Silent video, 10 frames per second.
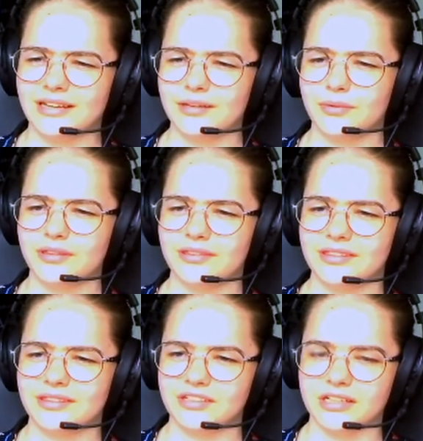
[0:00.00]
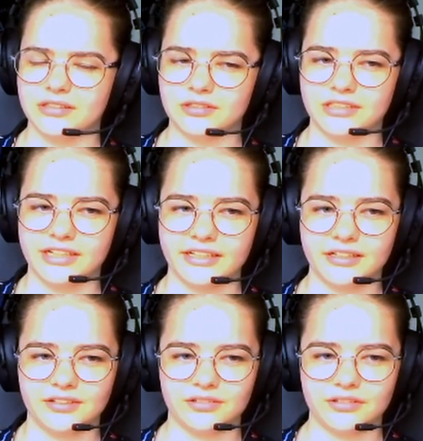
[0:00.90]
it end with the uncle
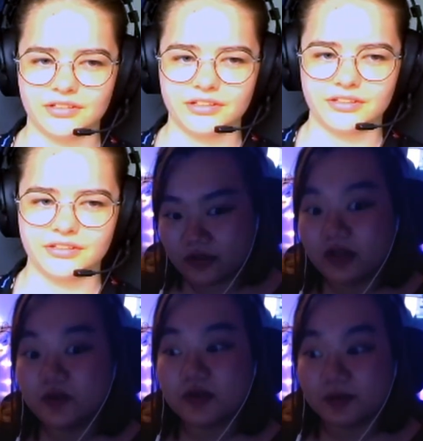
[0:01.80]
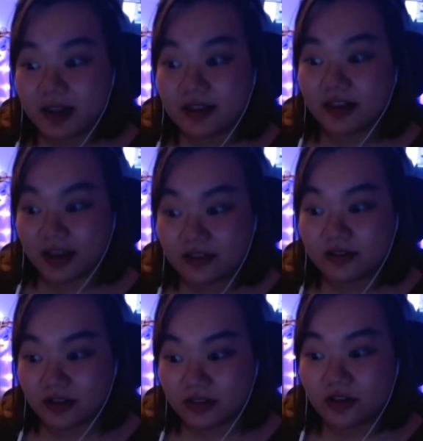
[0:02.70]
dying, or...? It was by the end
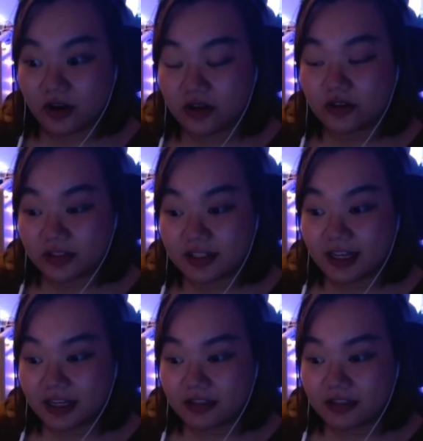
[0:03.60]
that the uncle died.